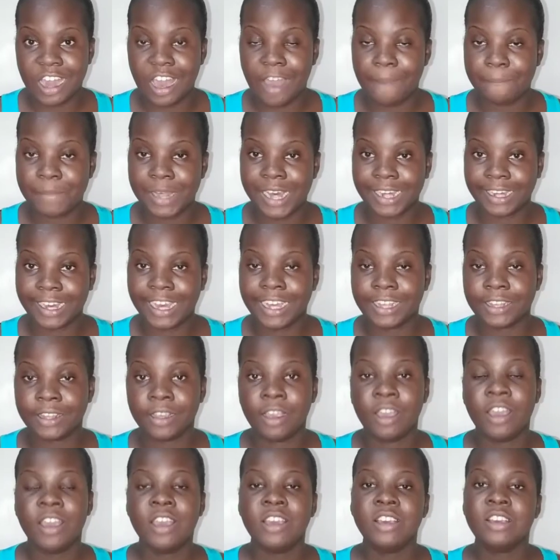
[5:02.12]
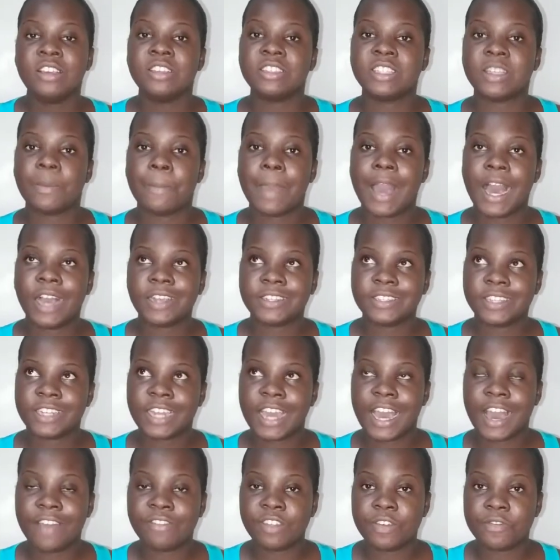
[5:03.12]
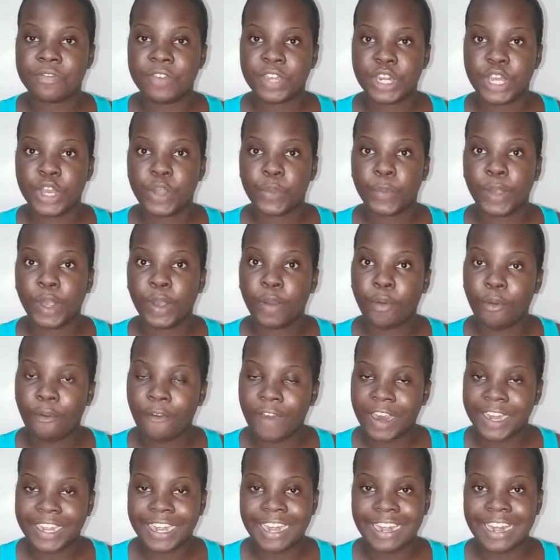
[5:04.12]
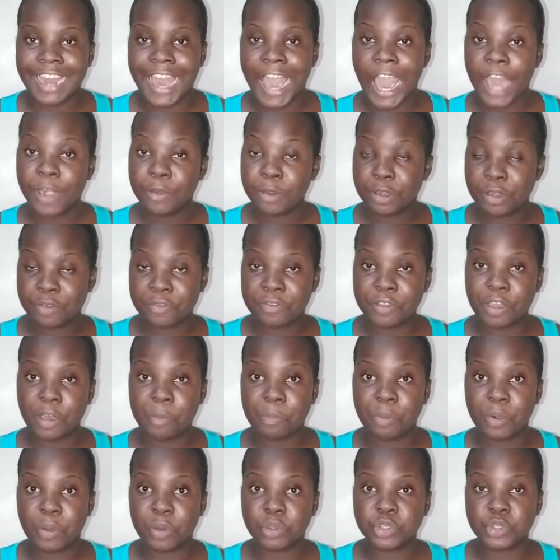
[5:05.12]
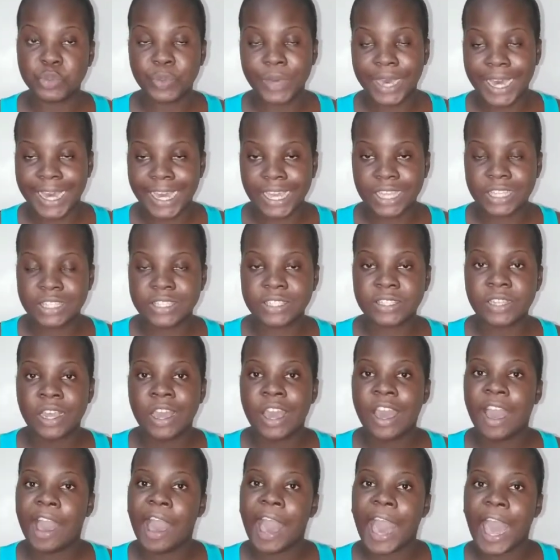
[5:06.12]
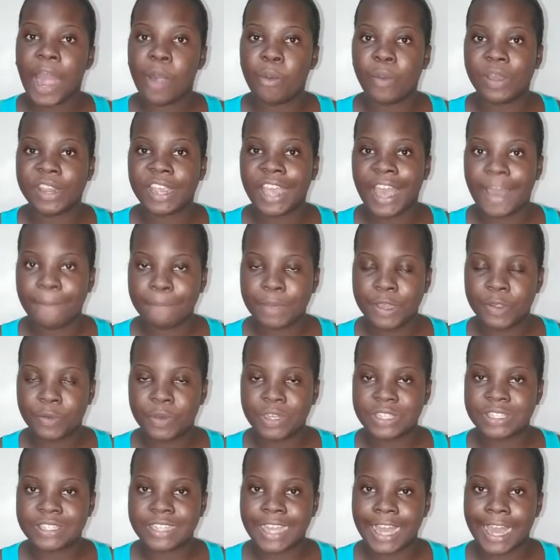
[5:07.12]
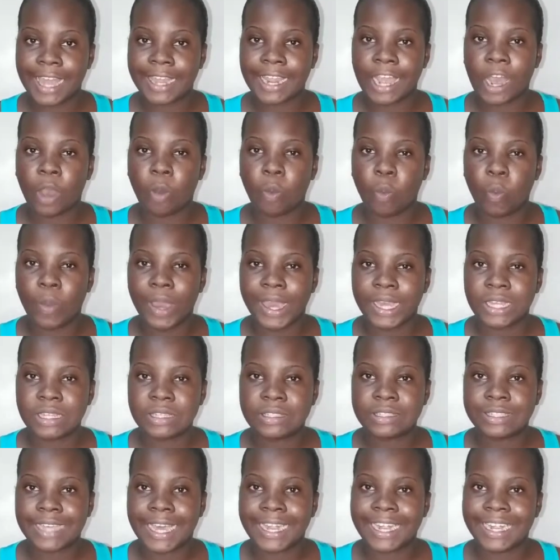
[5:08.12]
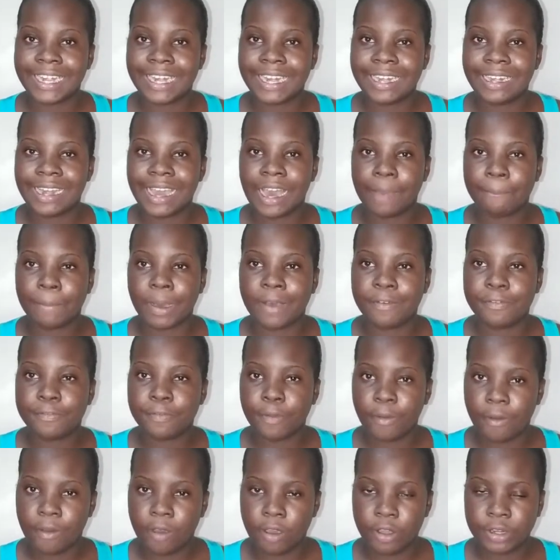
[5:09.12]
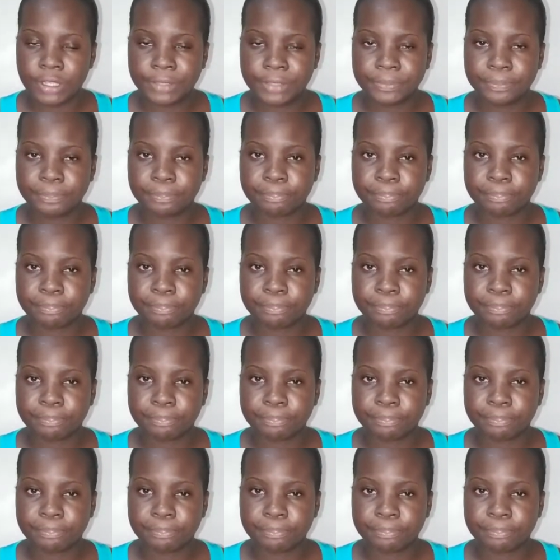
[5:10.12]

happen again so me actually have the video recorded and ready to upload twice and what happened was that i went i did my phone